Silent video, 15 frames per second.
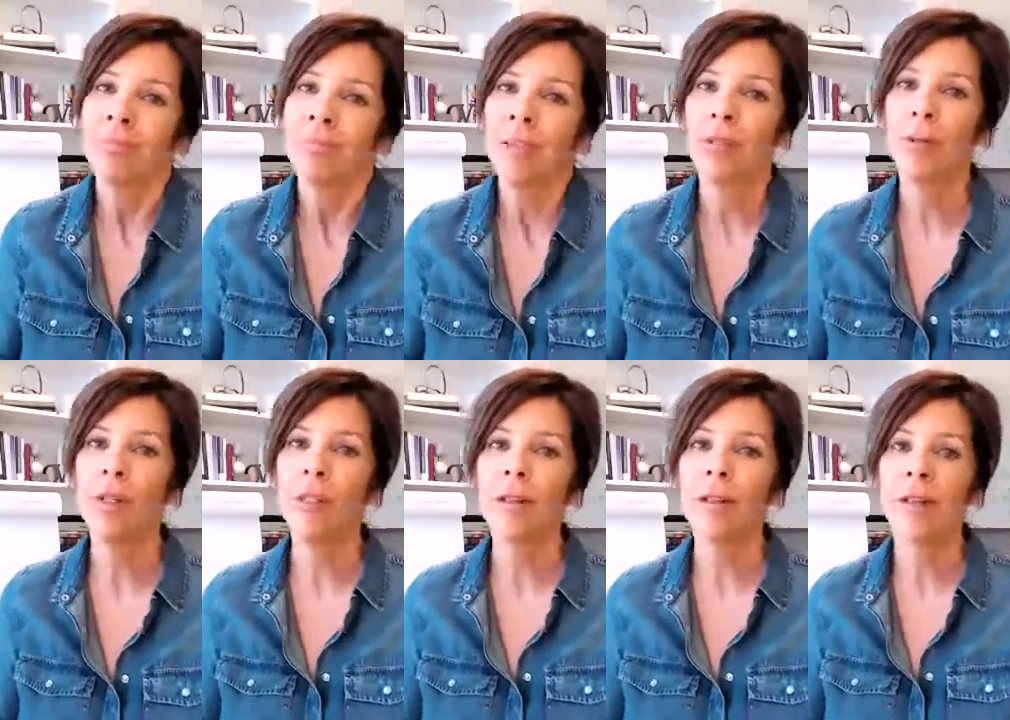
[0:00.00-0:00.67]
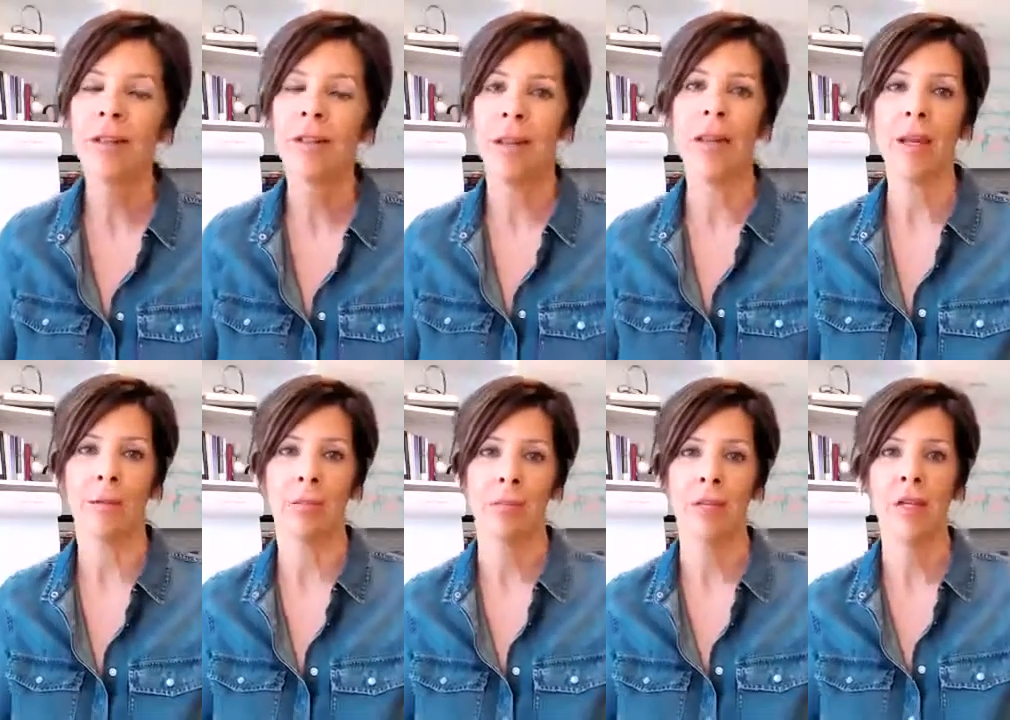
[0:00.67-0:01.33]
That's really not its
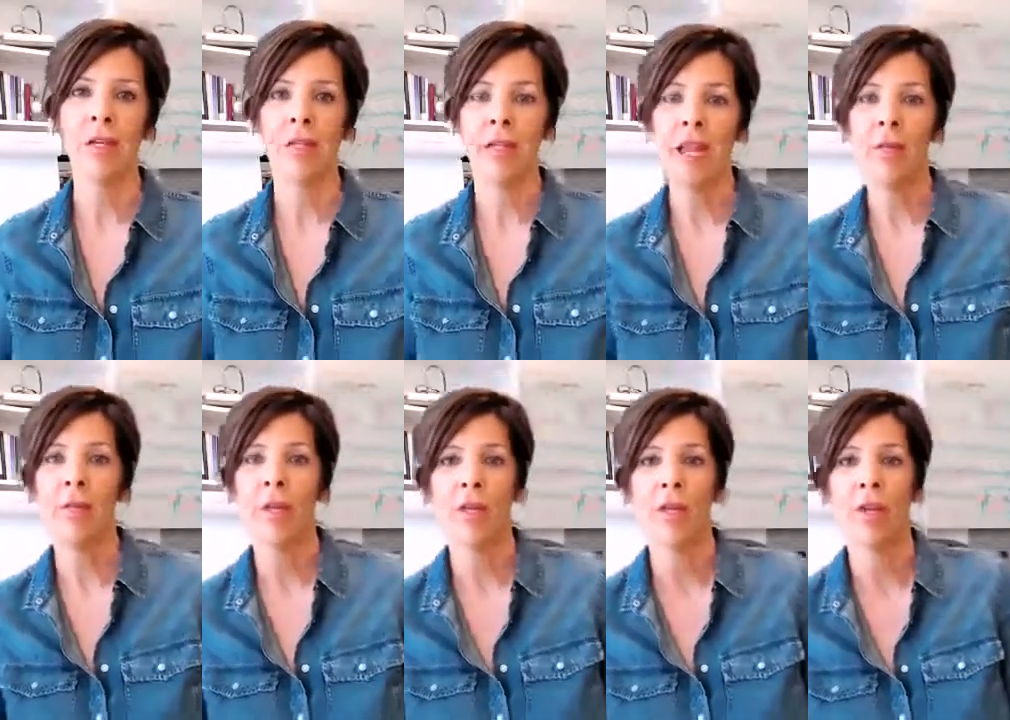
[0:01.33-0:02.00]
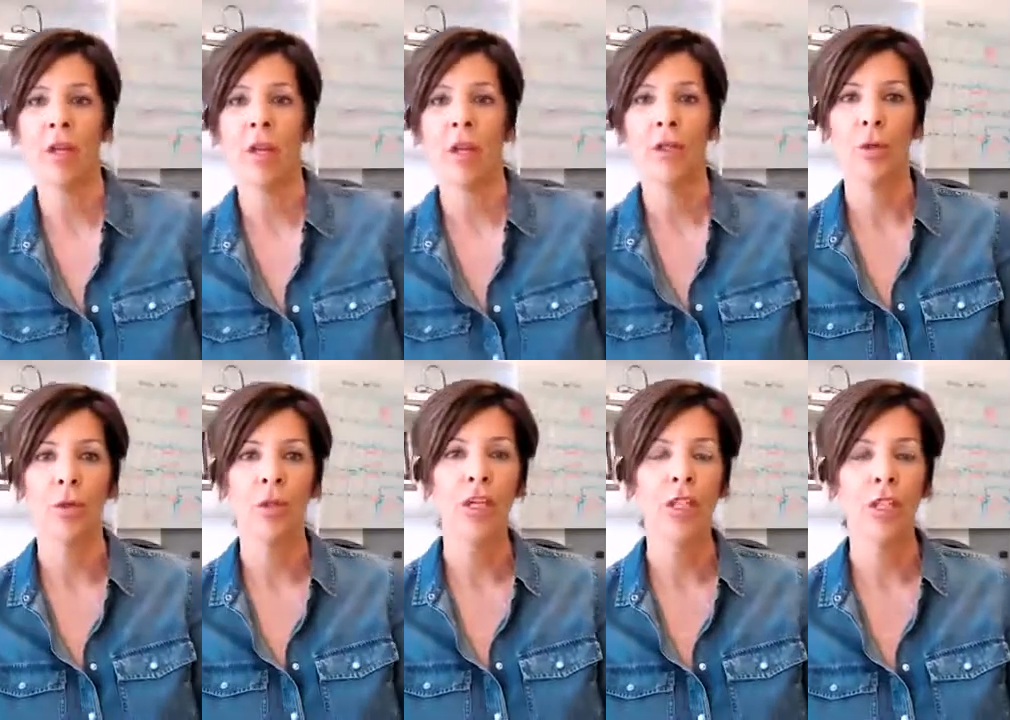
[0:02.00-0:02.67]
game. Its game is
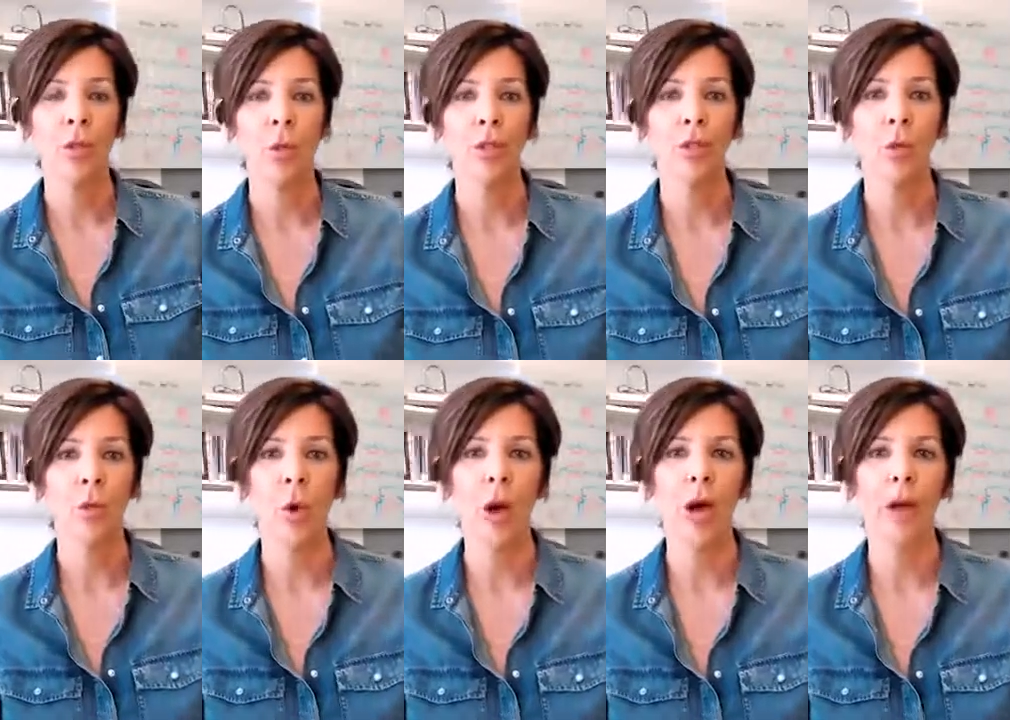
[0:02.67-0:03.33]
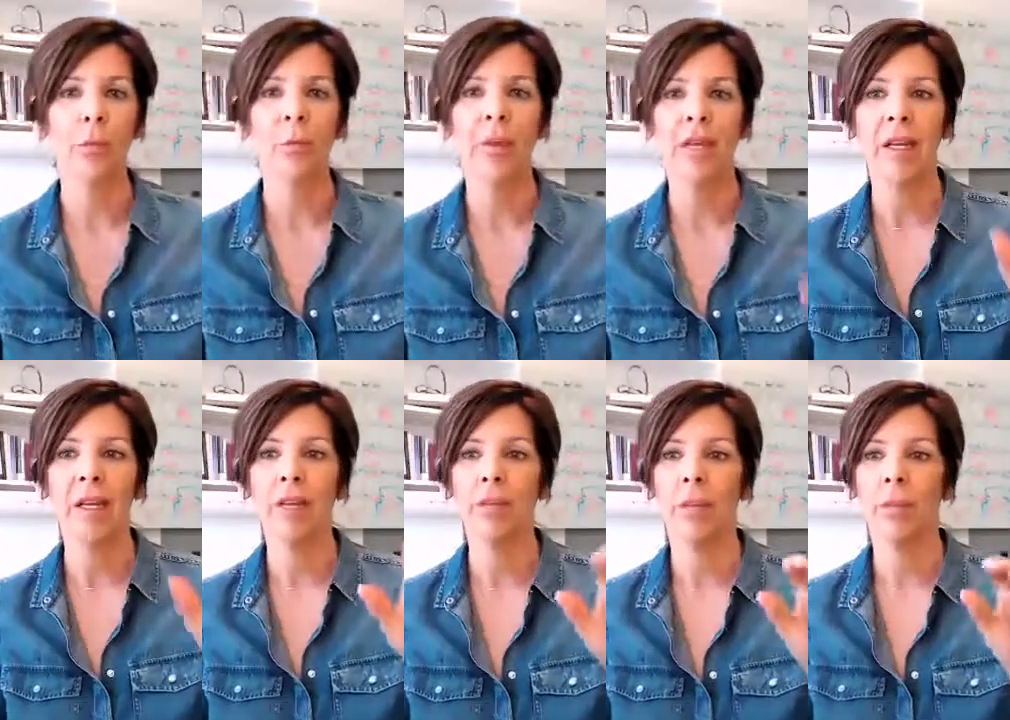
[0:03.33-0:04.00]
to get you what you want, but
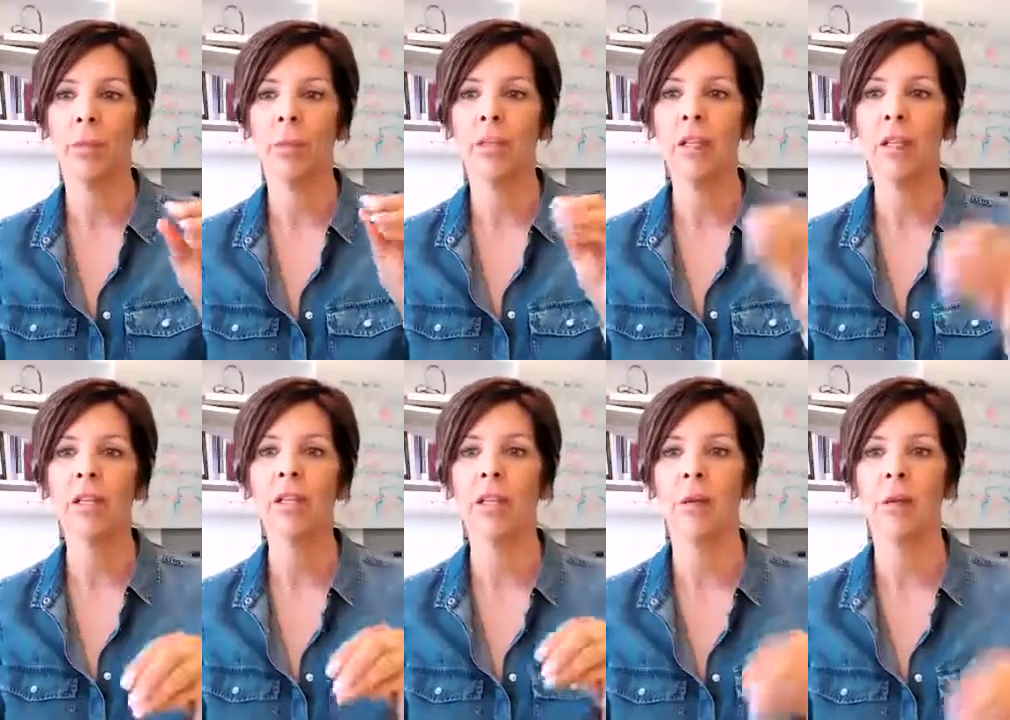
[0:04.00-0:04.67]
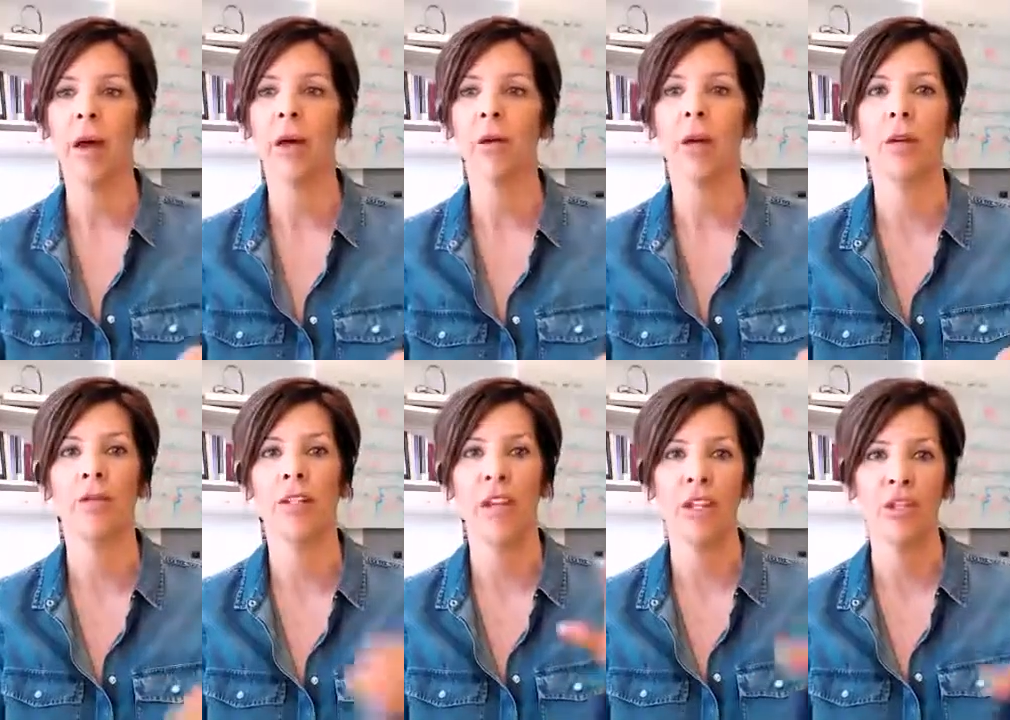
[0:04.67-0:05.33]
in the least amount of
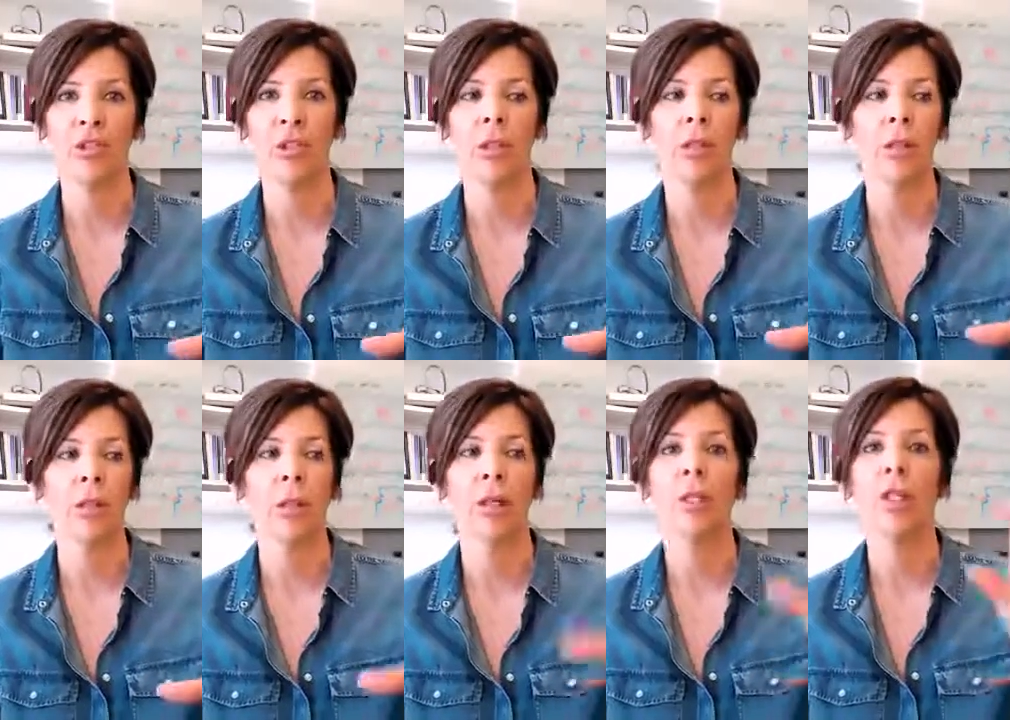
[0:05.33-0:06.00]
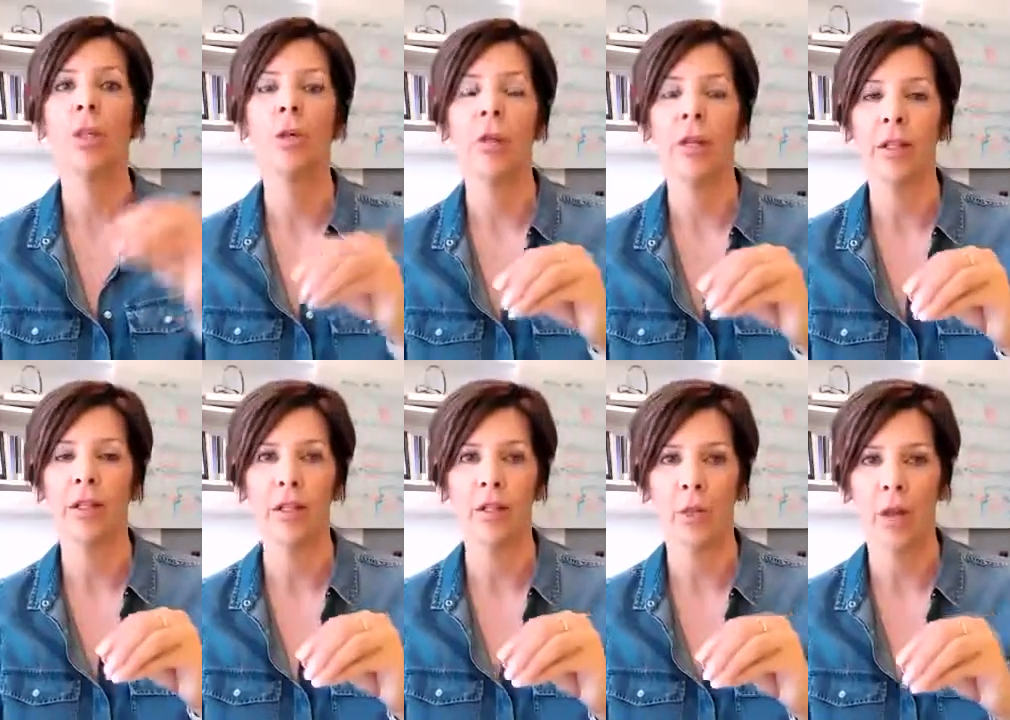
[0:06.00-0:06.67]
attention
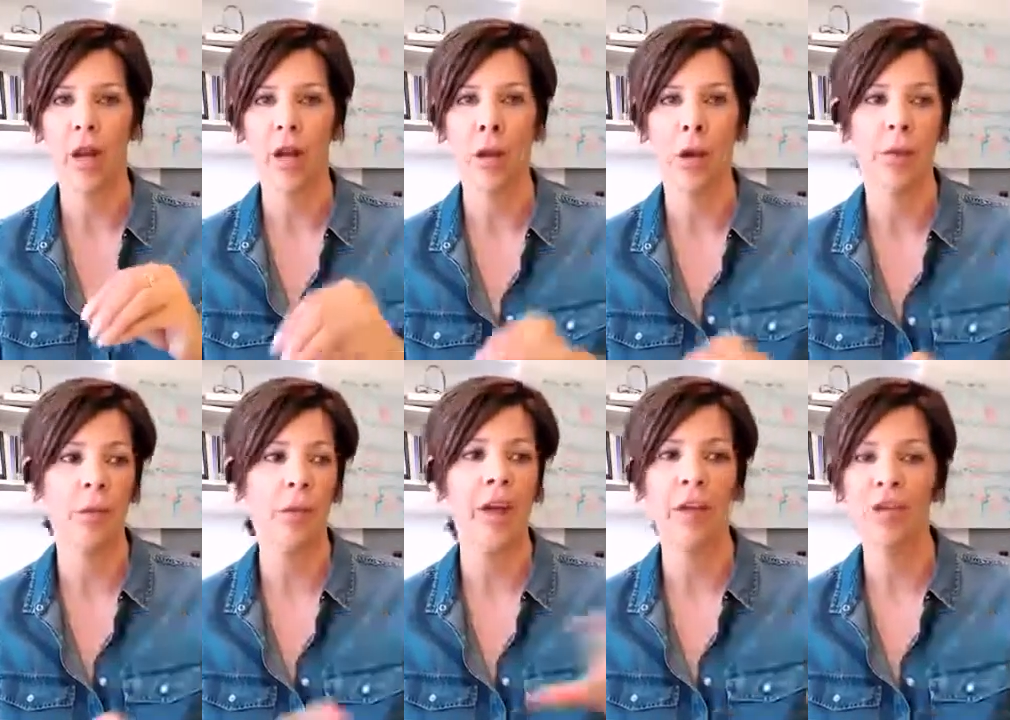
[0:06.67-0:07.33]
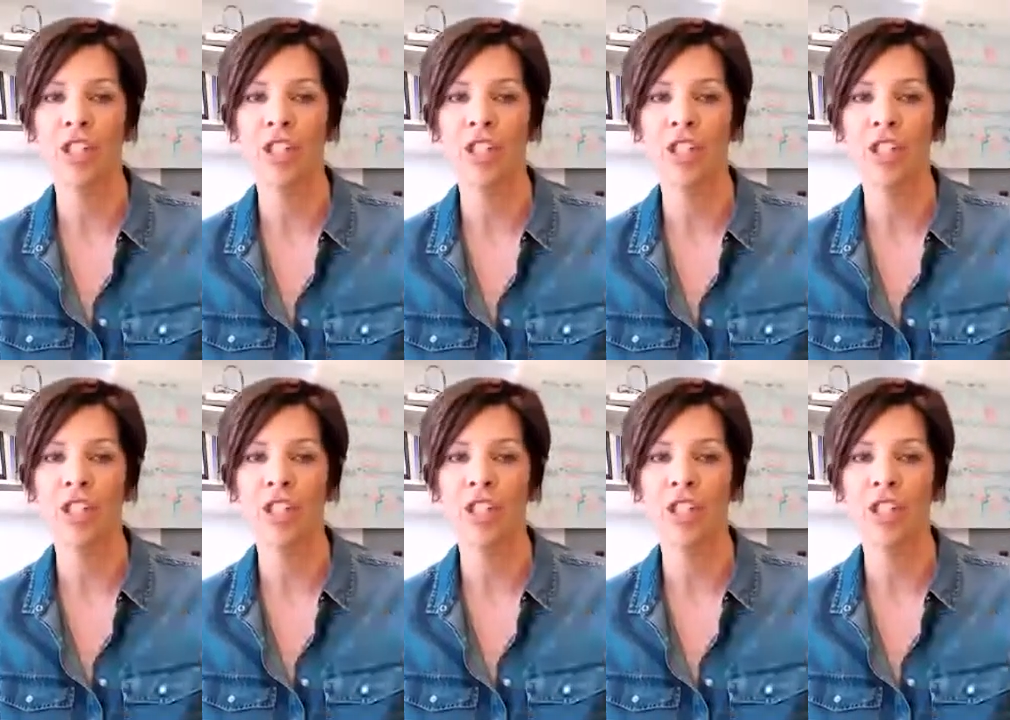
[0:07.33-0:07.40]
units, that's what I call them, energy